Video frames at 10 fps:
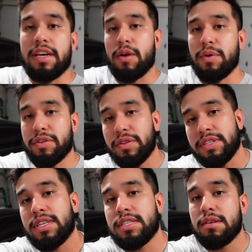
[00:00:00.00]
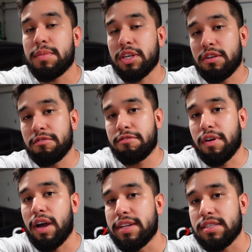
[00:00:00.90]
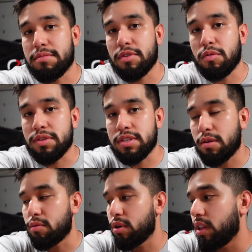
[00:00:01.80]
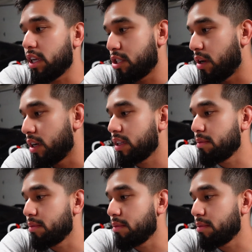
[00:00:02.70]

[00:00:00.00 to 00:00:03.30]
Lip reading: I went through the system and couldn't find some of the ones that were electronically